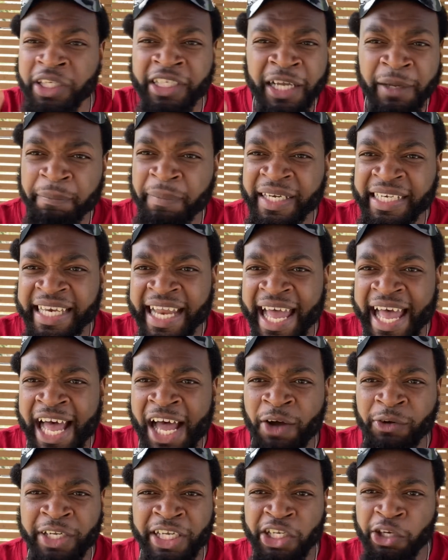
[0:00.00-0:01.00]
up and
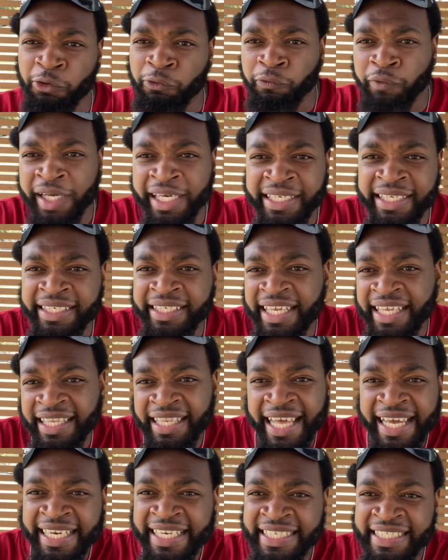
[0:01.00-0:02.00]
down and you're reading the
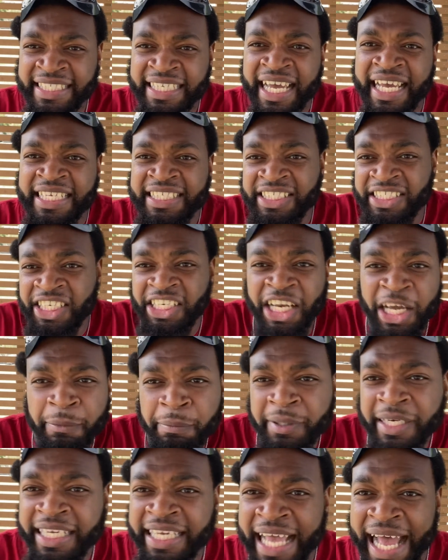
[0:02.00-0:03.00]
latest
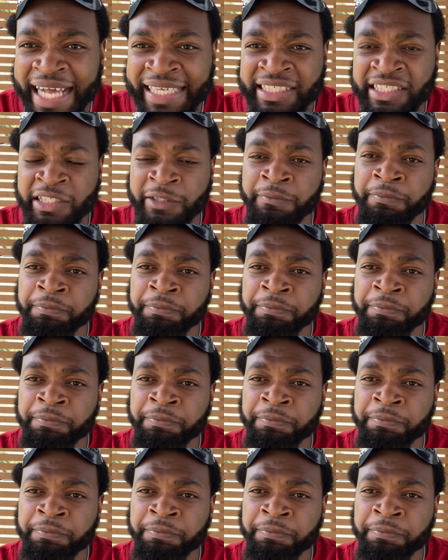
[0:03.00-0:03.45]
celebrity gossip